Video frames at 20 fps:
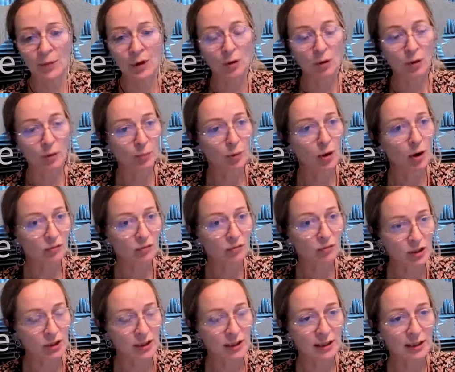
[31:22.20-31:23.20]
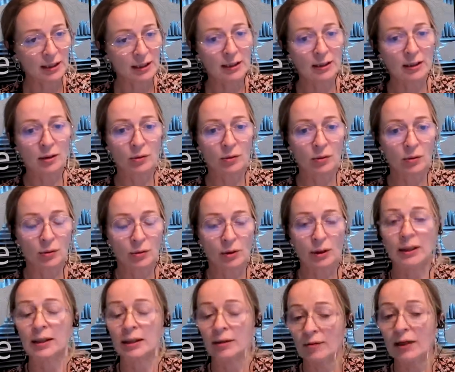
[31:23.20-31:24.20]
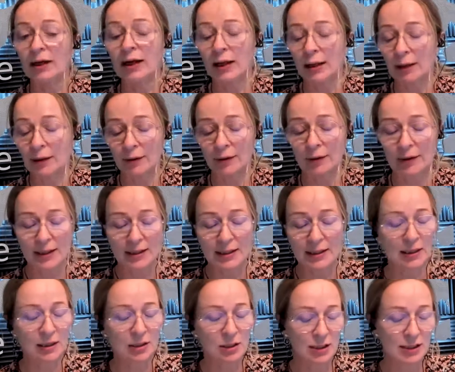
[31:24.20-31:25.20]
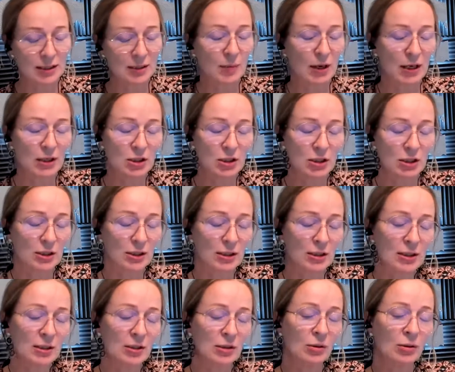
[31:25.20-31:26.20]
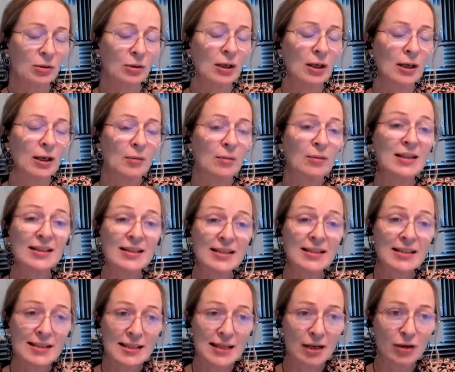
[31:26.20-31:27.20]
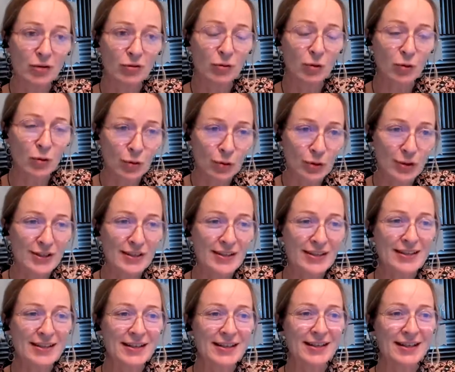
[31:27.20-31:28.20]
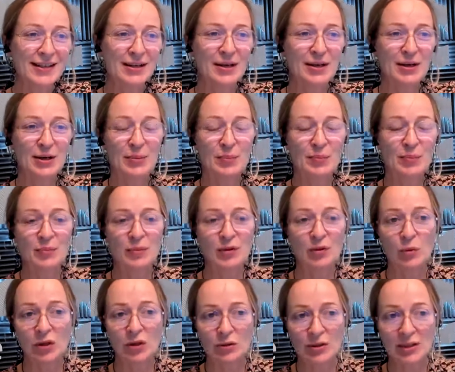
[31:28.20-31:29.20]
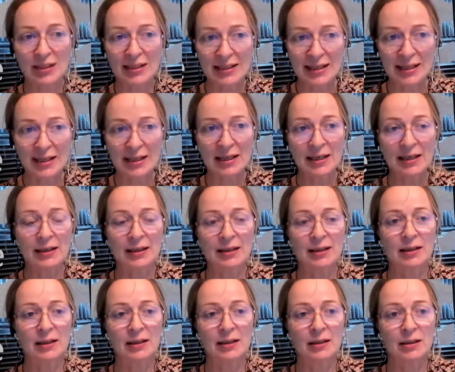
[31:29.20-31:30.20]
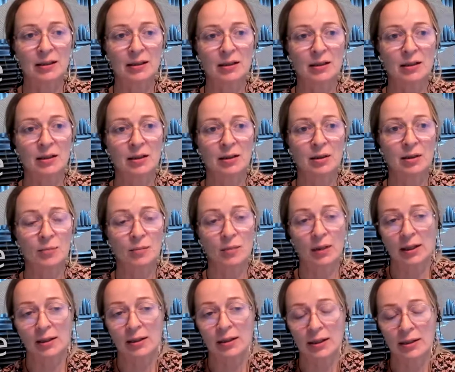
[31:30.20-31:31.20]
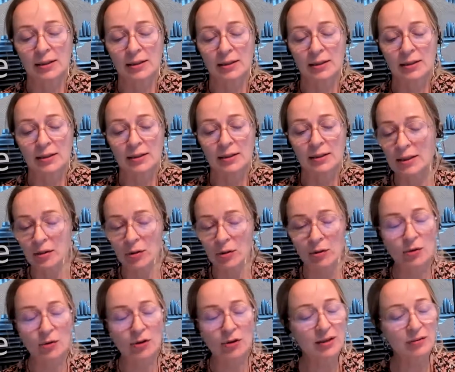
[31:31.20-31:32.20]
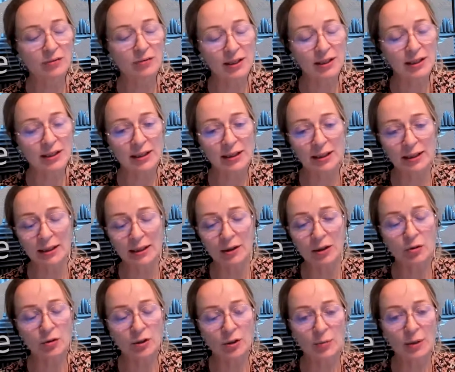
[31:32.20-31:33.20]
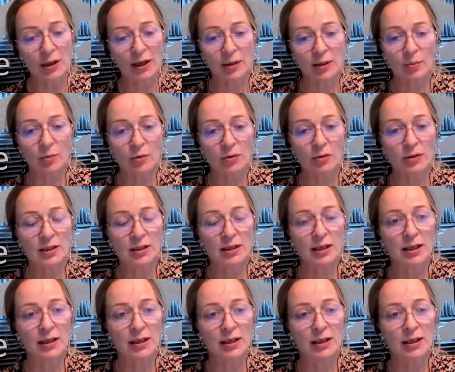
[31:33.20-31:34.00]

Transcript: or poverty or even health, as I just mentioned. So with this said, of course, we are seeing and see this almost every day in newspapers,